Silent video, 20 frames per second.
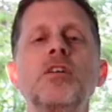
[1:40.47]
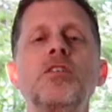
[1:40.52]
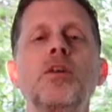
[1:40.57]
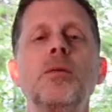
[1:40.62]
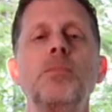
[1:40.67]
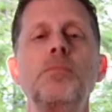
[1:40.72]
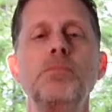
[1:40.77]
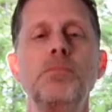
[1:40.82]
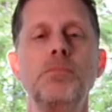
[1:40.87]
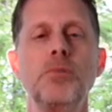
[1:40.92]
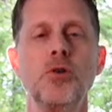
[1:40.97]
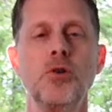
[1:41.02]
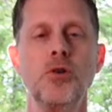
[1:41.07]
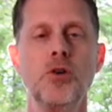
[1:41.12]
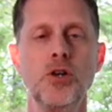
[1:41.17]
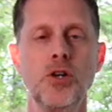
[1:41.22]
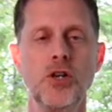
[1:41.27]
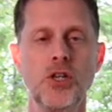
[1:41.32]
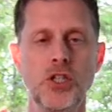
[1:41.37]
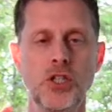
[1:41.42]
You
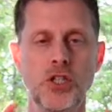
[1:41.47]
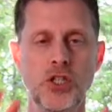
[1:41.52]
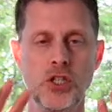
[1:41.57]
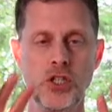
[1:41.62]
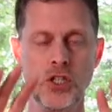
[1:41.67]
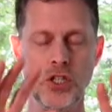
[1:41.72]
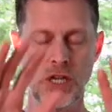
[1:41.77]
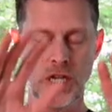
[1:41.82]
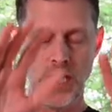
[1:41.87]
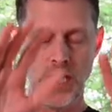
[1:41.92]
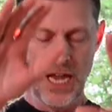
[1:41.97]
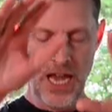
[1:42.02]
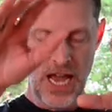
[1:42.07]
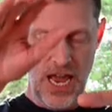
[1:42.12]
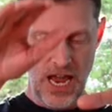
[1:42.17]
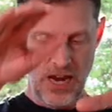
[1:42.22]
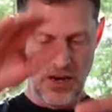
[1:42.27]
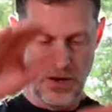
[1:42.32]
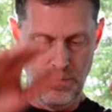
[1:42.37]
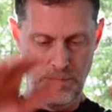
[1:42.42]
push
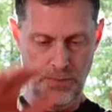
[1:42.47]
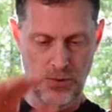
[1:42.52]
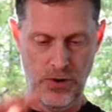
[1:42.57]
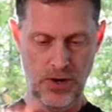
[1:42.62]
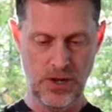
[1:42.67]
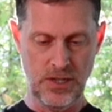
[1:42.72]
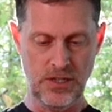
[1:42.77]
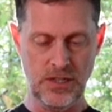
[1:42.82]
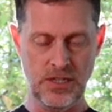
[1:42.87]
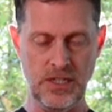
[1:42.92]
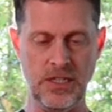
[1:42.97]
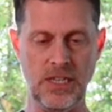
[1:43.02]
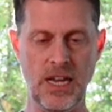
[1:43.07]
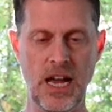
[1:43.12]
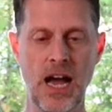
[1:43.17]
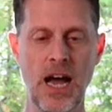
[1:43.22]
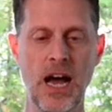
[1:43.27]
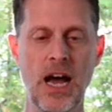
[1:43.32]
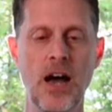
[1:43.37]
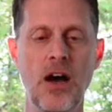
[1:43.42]
and you press
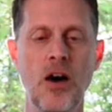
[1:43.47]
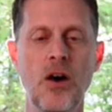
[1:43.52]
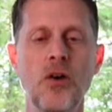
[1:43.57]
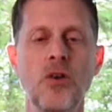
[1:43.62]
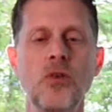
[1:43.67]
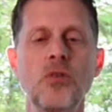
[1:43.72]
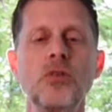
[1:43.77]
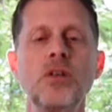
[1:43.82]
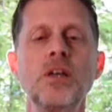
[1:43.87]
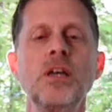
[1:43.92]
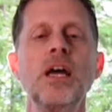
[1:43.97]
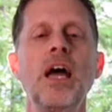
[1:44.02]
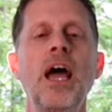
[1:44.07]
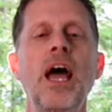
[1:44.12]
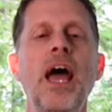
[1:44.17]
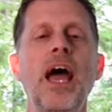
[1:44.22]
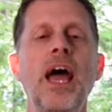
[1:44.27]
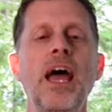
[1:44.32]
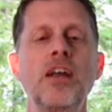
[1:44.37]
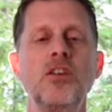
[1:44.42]
down
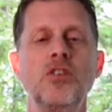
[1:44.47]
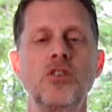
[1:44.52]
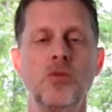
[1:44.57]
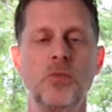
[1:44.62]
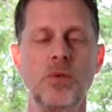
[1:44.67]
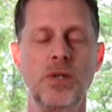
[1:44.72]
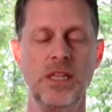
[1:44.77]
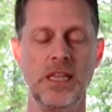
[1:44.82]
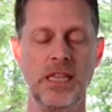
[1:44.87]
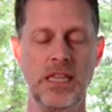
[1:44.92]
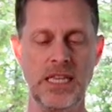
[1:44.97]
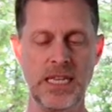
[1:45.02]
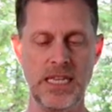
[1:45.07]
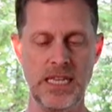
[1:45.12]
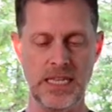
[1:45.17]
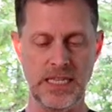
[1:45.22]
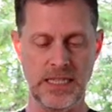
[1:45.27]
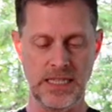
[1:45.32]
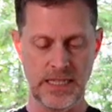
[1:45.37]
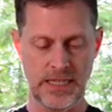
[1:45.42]
and you
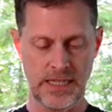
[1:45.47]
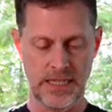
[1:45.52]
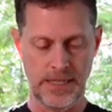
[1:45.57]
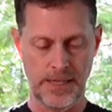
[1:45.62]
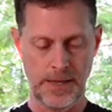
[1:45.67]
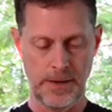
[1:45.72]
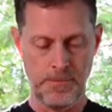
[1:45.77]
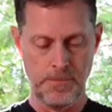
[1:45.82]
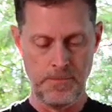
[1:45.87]
release.